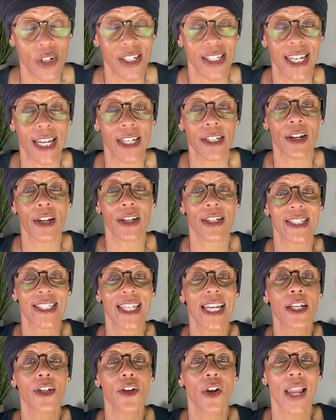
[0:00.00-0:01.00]
You
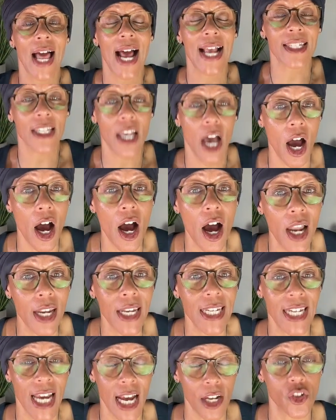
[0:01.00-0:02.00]
signal as
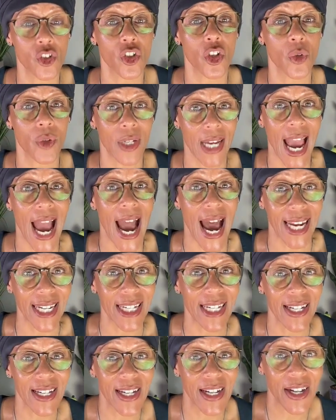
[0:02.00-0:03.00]
early as you
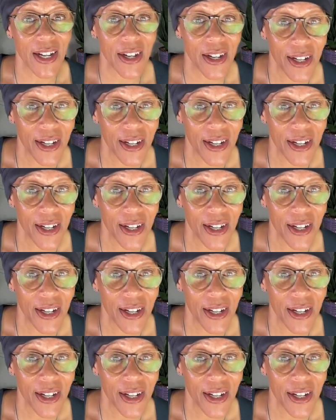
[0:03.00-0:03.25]
can